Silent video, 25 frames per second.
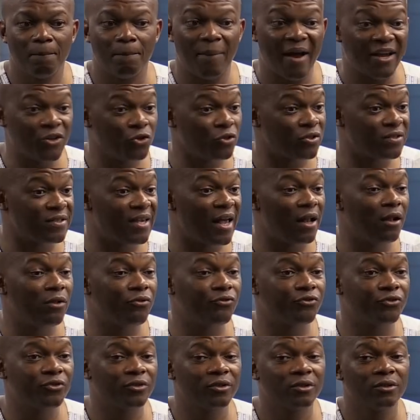by
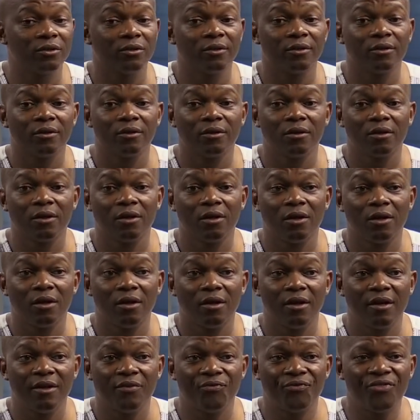yourself.
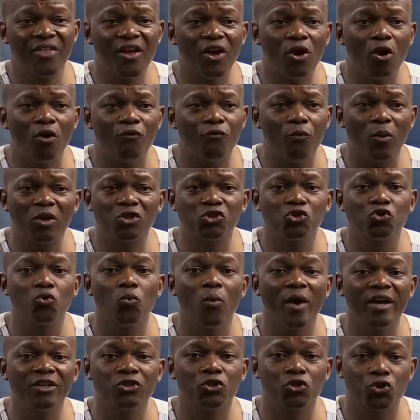Think of what you
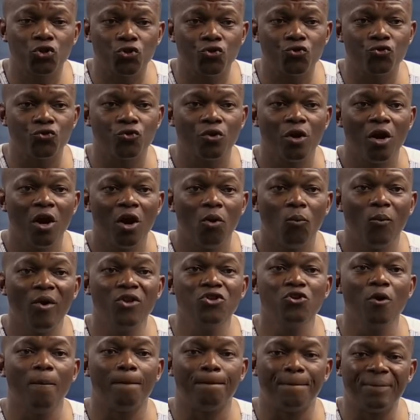went through
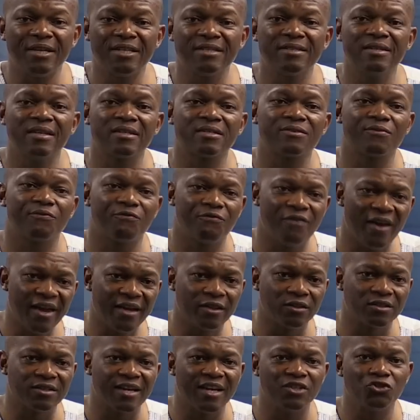when your business
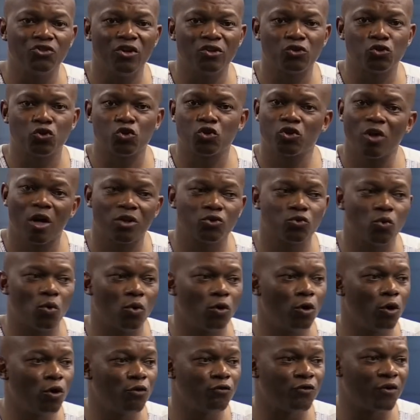failed and you had to start
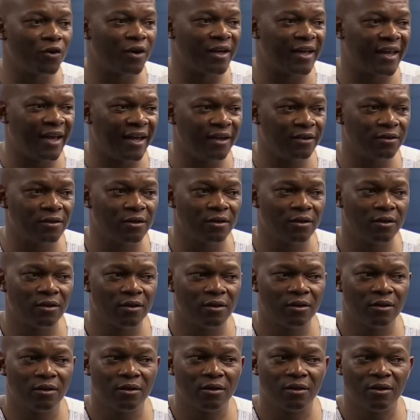all over again.
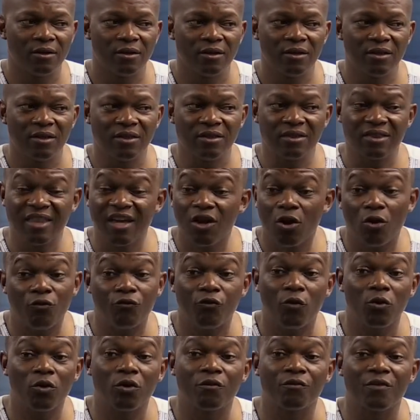Think
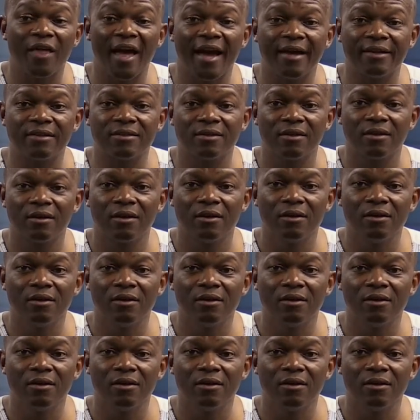of all of that.